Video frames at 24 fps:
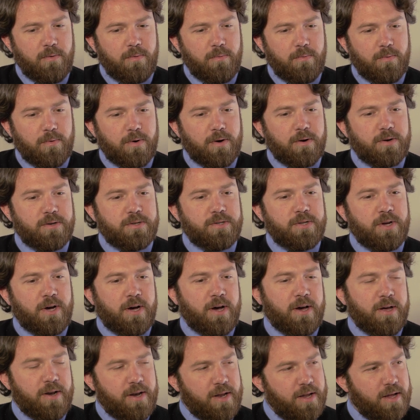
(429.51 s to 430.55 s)
we're
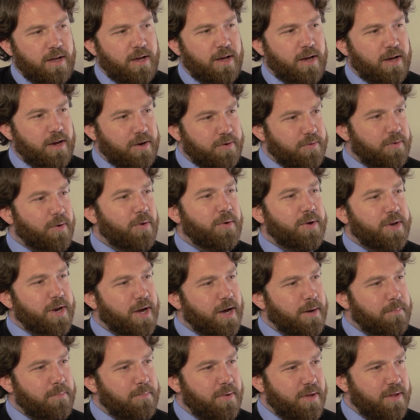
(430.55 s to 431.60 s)
taught growing
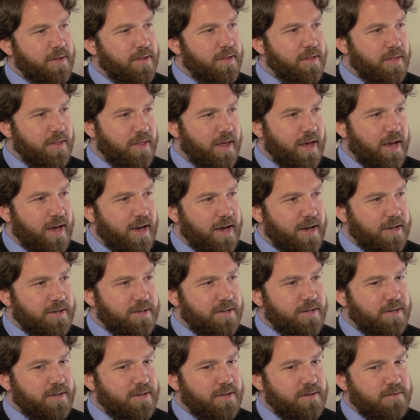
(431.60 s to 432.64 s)
up
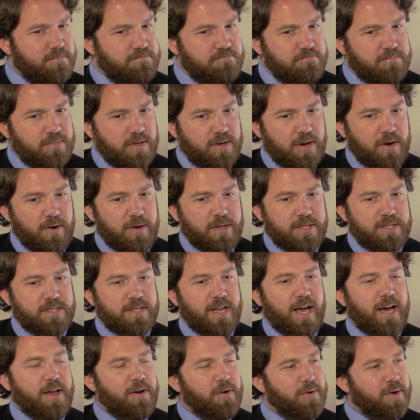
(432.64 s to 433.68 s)
that, it's
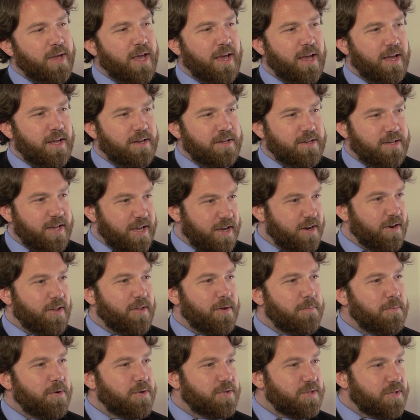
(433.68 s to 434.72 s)
not okay to take
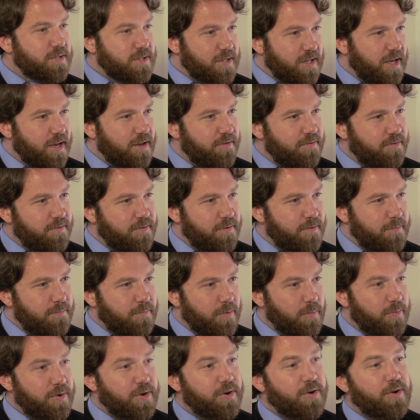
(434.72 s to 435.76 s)
another person's life.
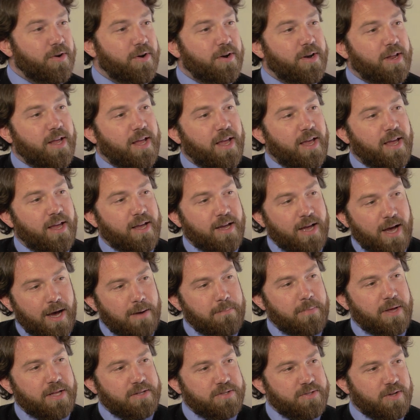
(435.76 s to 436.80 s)
But when you're in a
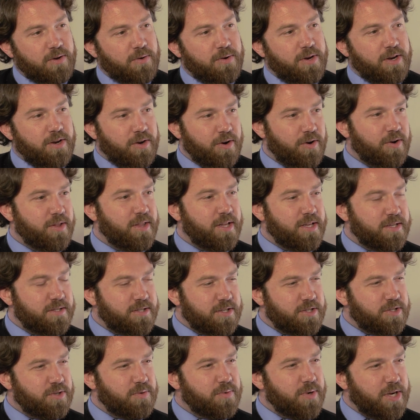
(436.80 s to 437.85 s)
combat zone and you're in these
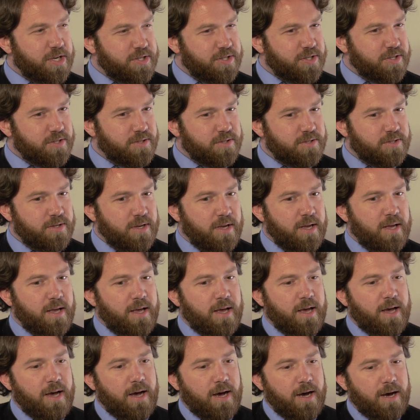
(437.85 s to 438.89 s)
situations
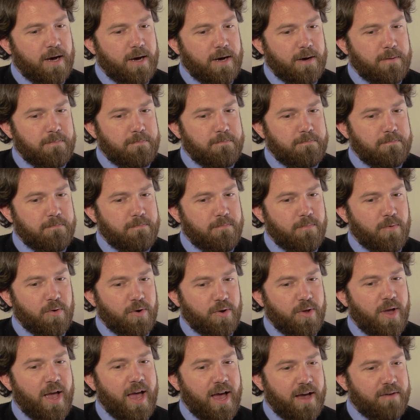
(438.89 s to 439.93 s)
where
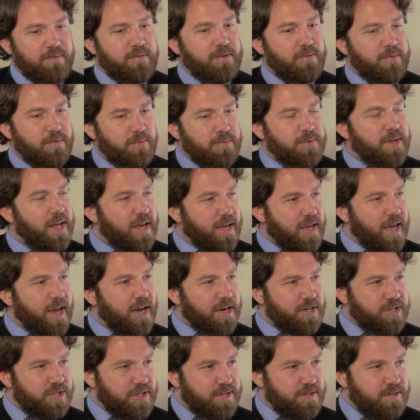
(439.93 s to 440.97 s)
you have to take
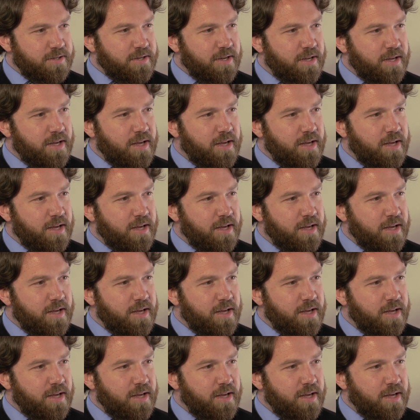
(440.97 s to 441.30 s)
action,